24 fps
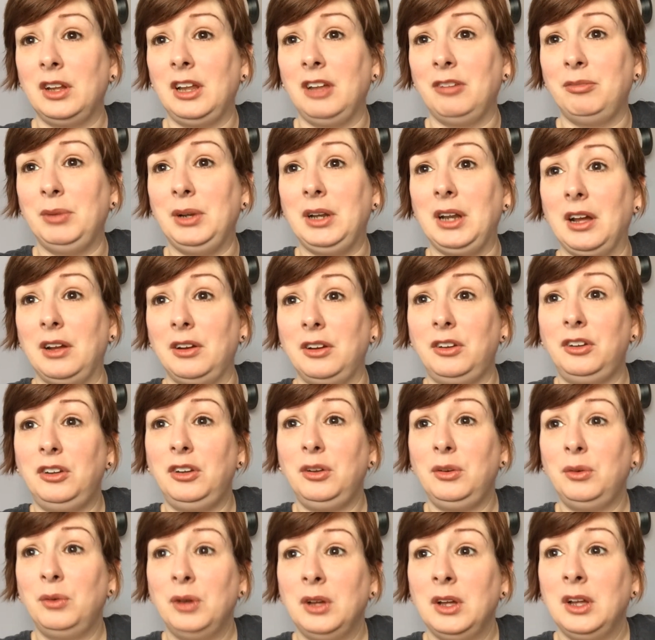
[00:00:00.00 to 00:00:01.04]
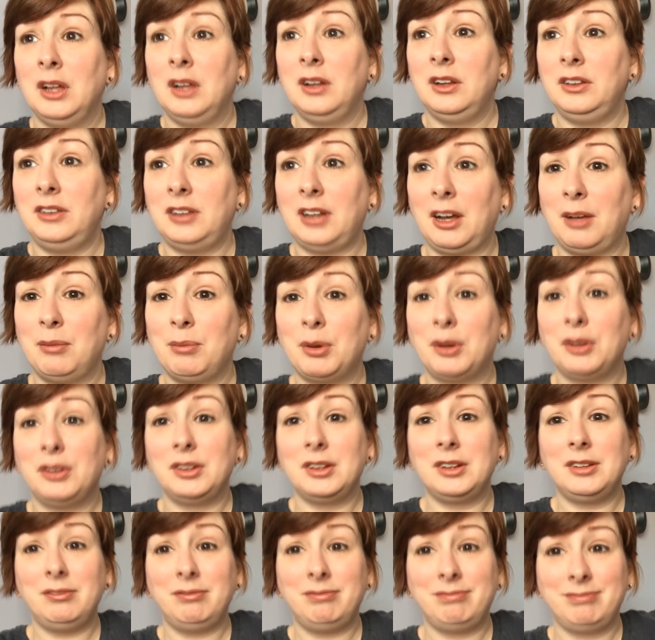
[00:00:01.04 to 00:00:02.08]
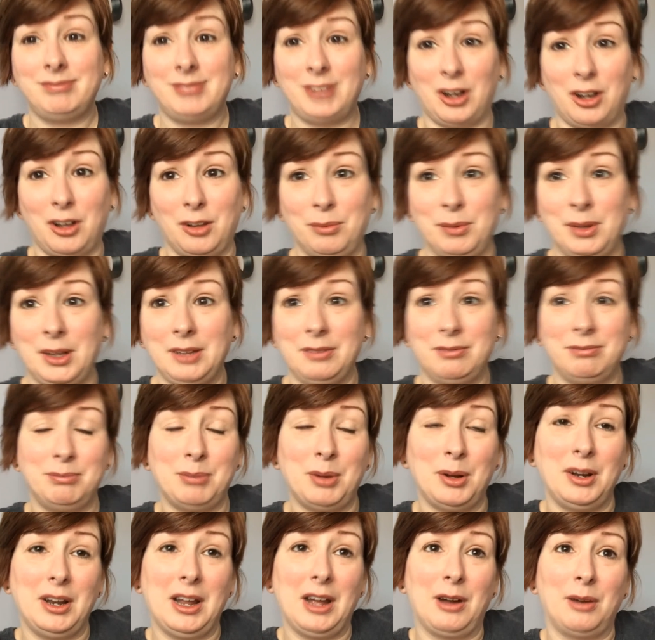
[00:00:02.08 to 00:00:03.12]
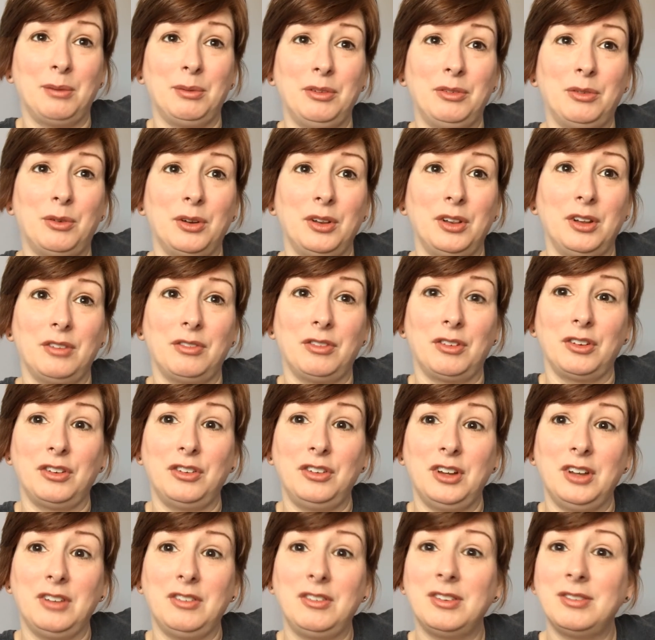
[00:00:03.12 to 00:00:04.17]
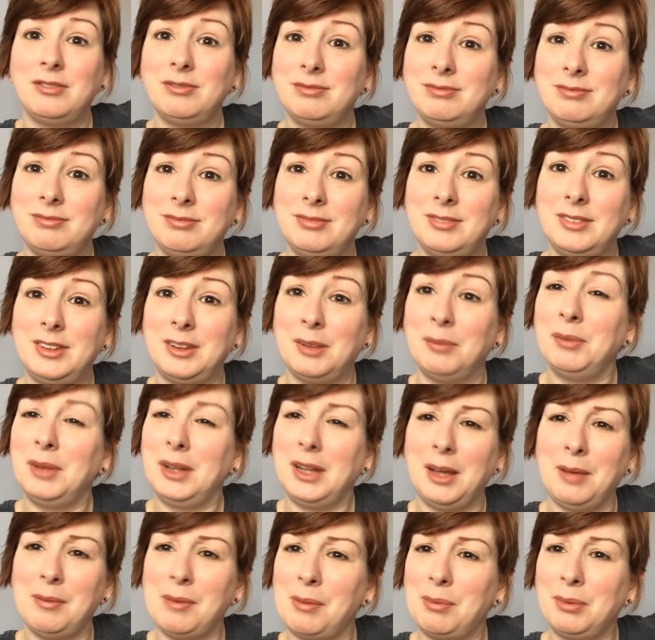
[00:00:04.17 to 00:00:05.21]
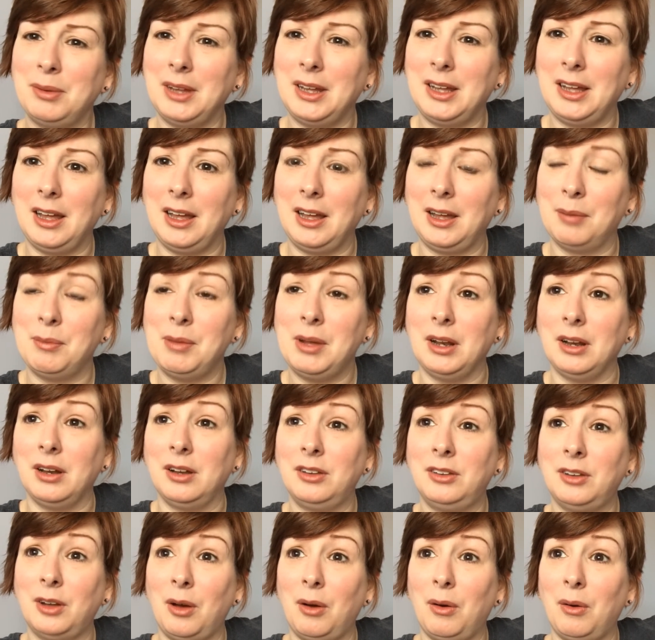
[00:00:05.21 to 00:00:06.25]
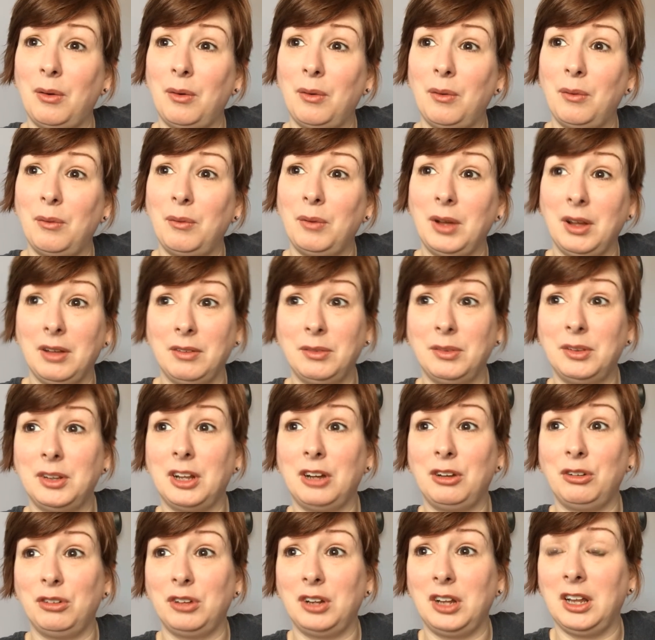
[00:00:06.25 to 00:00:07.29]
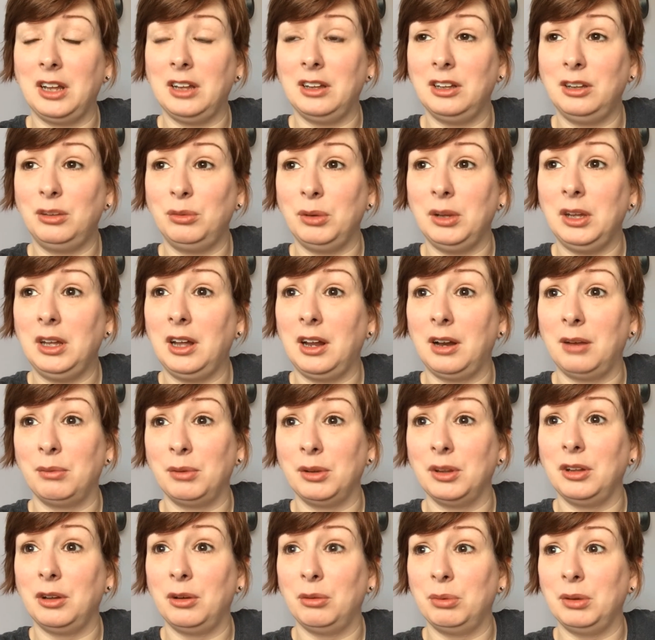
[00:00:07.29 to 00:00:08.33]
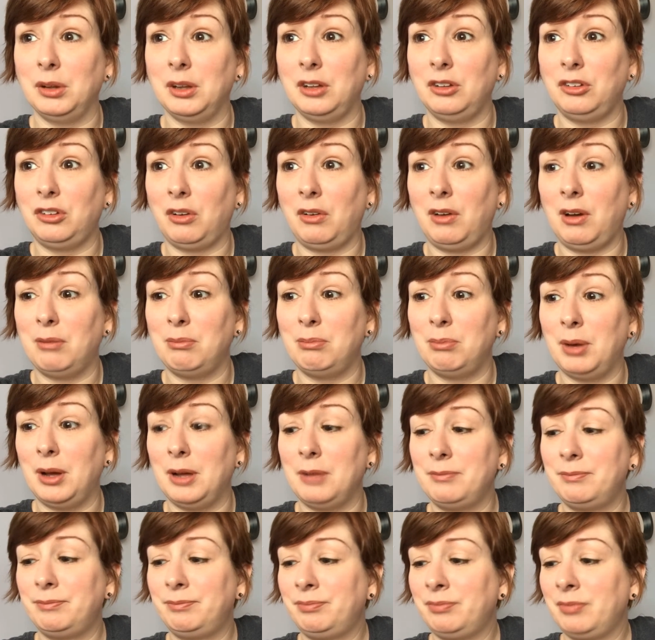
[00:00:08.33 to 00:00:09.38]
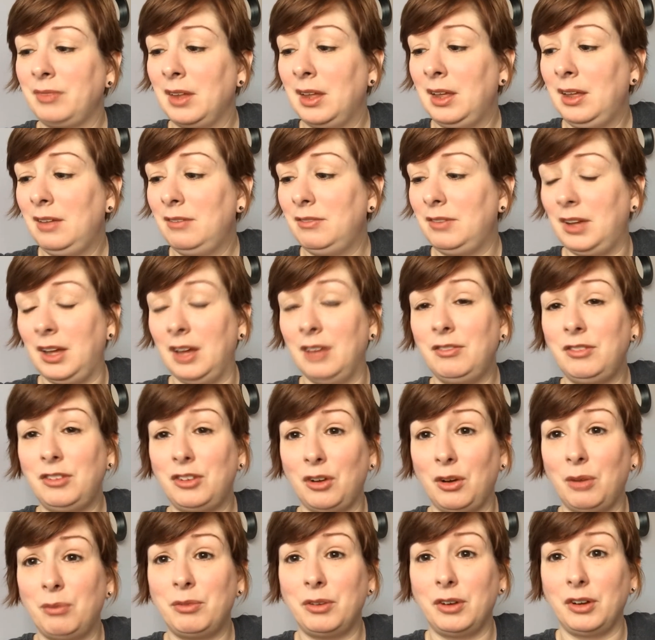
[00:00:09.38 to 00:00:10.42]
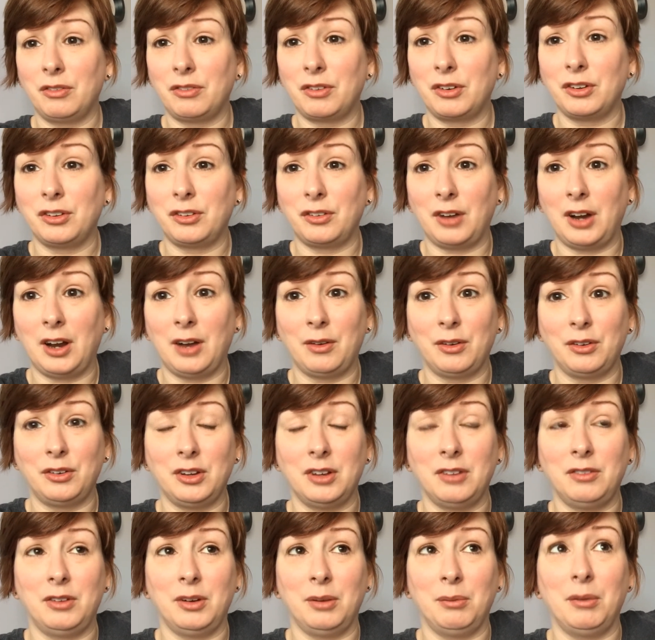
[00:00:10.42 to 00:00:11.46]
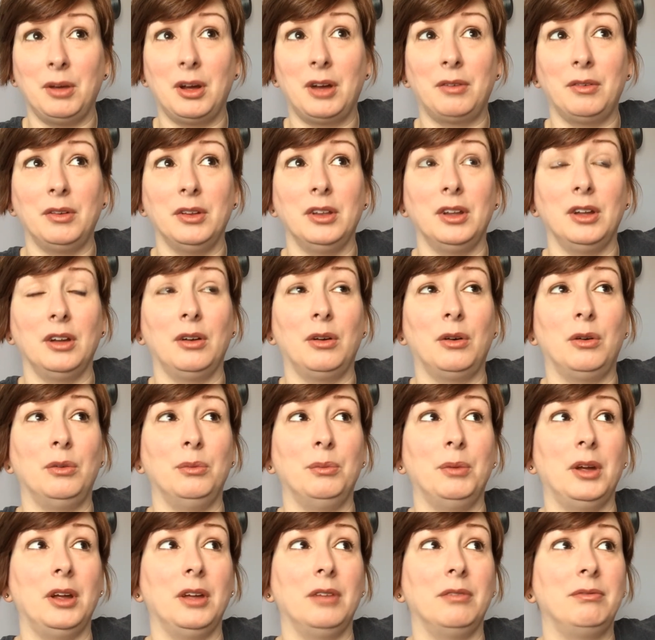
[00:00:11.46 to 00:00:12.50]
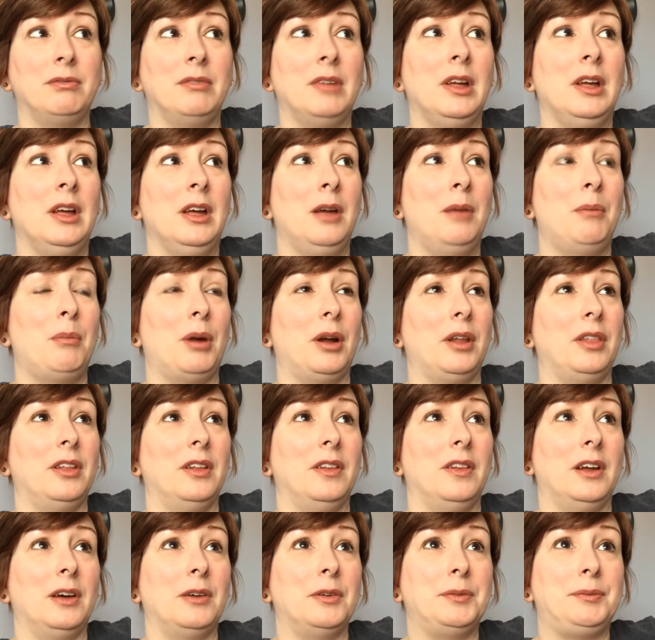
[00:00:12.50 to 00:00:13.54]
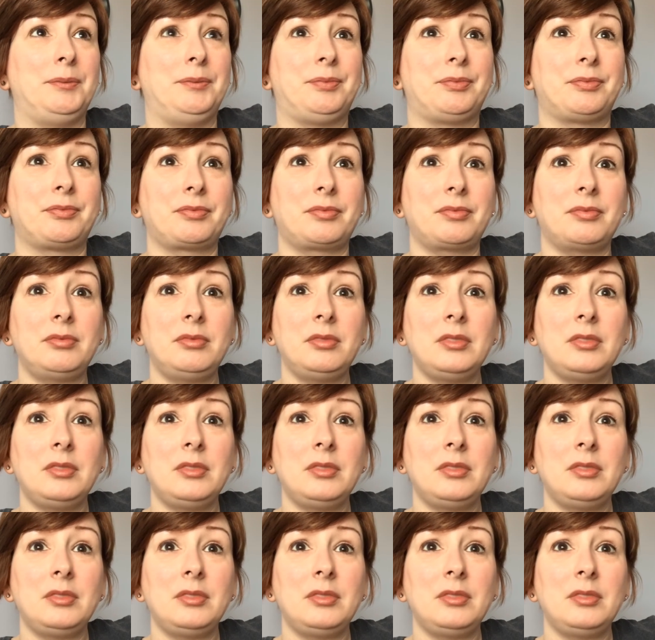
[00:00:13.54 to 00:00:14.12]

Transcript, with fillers: So it left me down to two. The second person called me about an hour before their first shift. Something came up and they can't come in. So we had them scheduled again this week, and I'm really hoping they show up. But you have not show up for your first three hour shift. I'm not really going to hold my breath on that one.